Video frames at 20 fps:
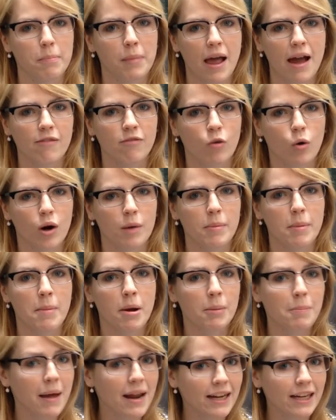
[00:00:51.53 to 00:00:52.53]
platform
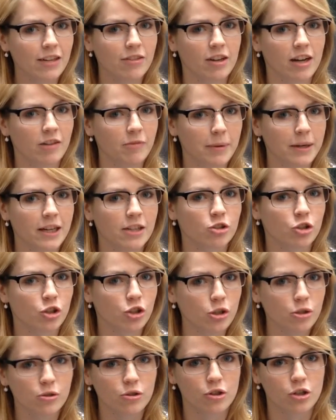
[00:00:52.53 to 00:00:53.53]
among many that I've been
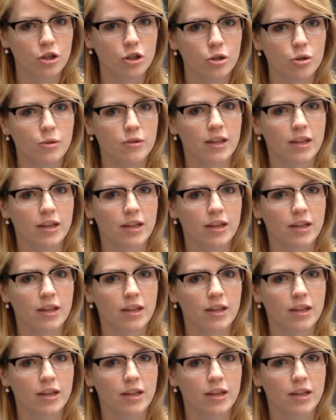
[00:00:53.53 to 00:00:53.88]
introduced to